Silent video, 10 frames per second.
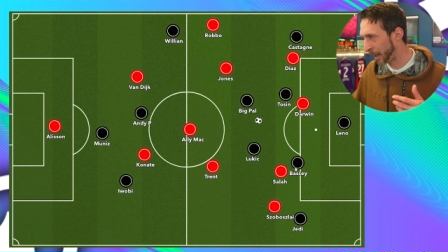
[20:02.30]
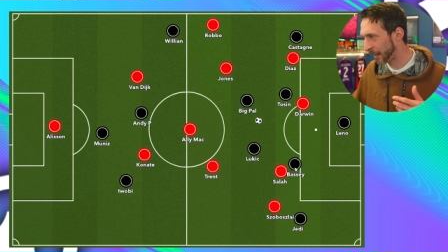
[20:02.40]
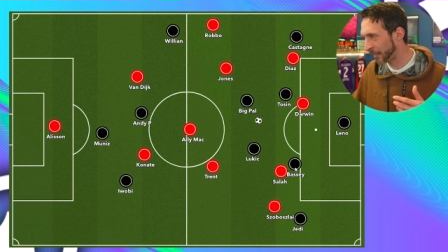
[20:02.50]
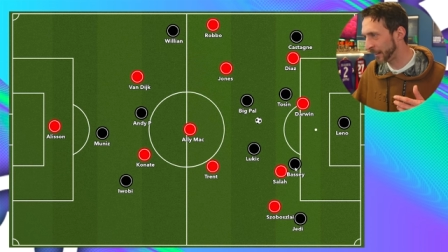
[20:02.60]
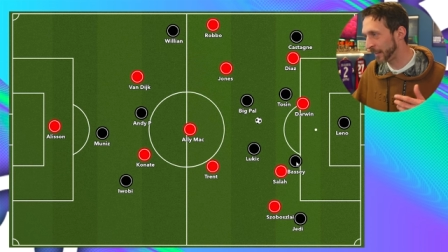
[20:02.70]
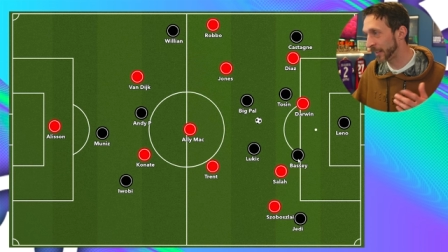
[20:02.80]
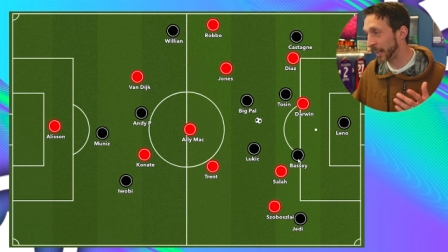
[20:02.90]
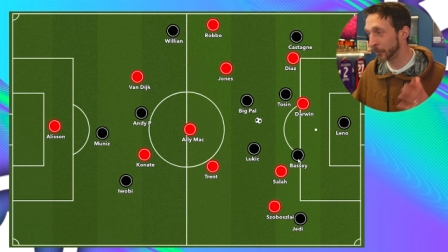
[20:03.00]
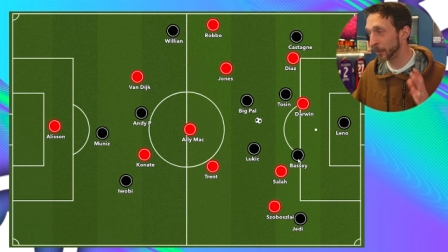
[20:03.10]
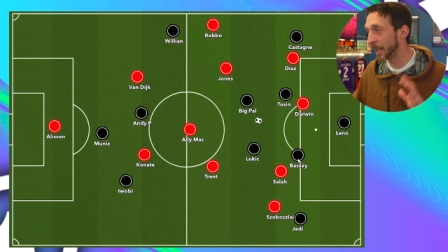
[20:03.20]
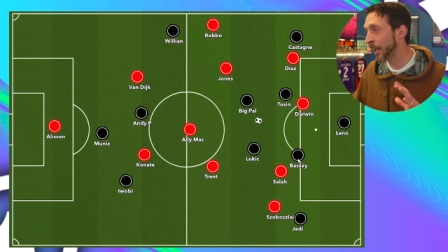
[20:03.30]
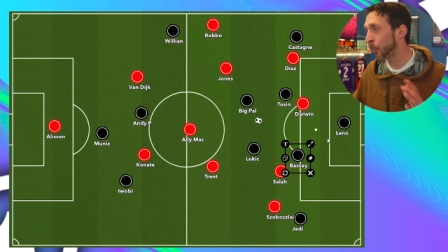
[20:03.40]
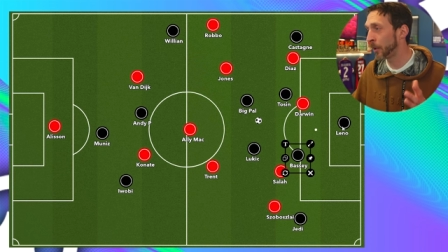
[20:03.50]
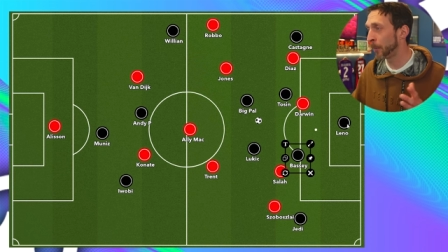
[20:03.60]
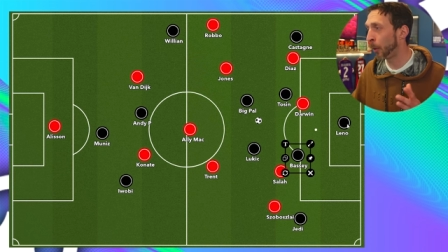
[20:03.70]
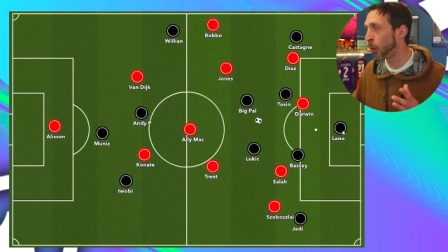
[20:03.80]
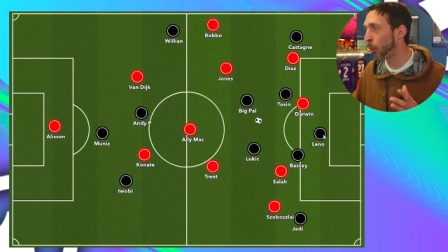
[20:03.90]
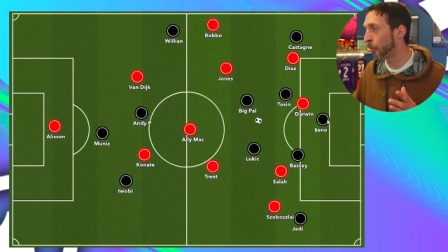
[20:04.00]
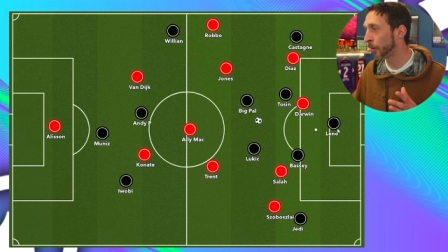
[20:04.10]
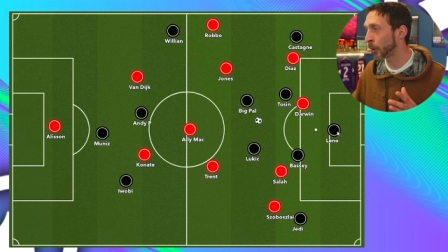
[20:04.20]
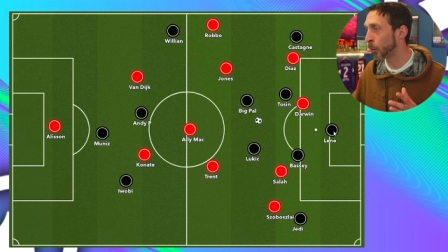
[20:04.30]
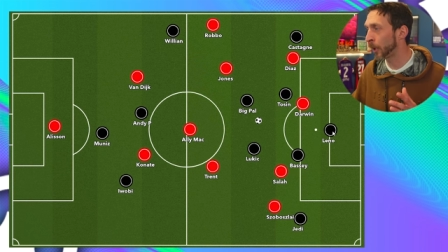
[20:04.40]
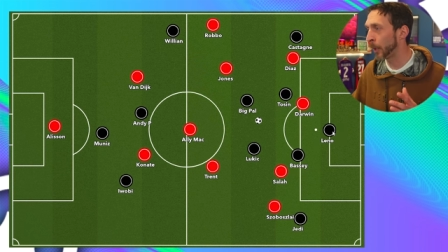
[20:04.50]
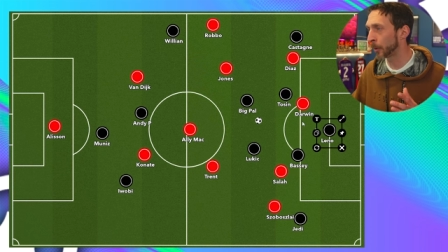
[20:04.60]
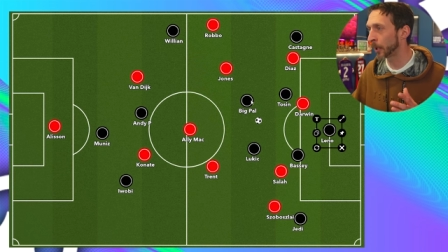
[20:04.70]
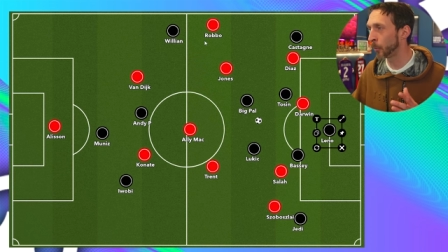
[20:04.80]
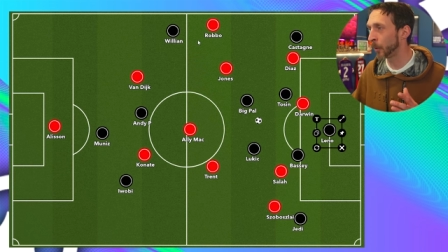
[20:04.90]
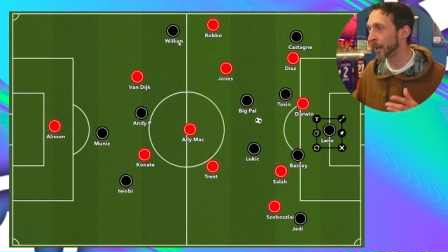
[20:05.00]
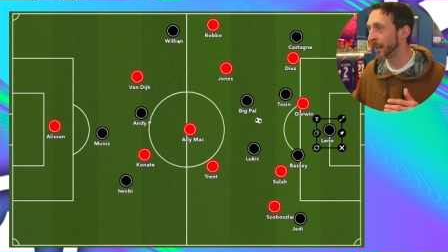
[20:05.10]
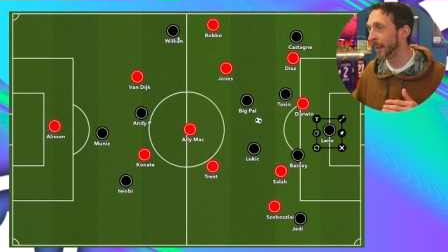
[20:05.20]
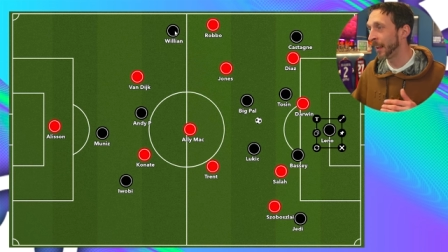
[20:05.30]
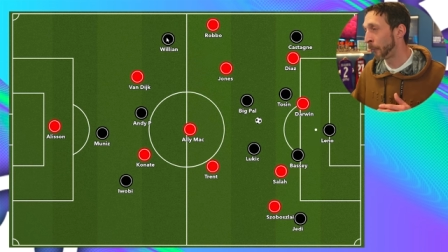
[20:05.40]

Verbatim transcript: Bassey, these guys, when they can win the ball over, the goalkeeper can win it.